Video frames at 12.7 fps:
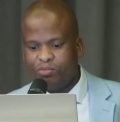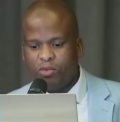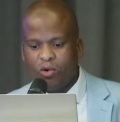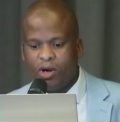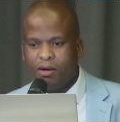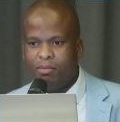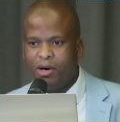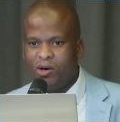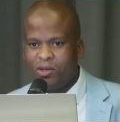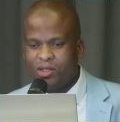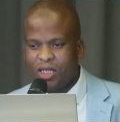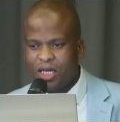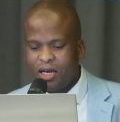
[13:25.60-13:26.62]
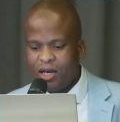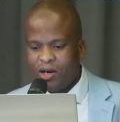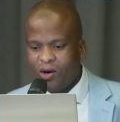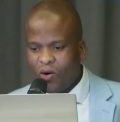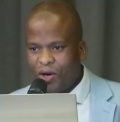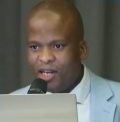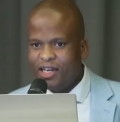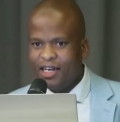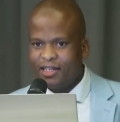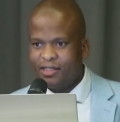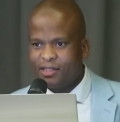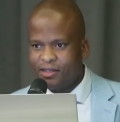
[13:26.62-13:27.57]
spoke about
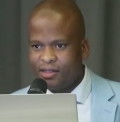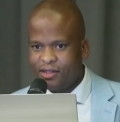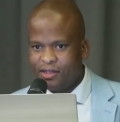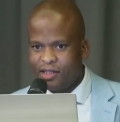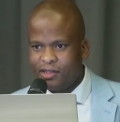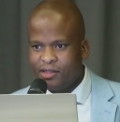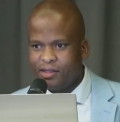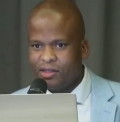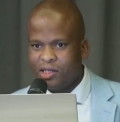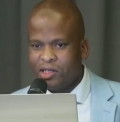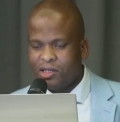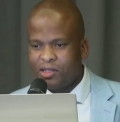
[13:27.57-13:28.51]
ordinary citizens.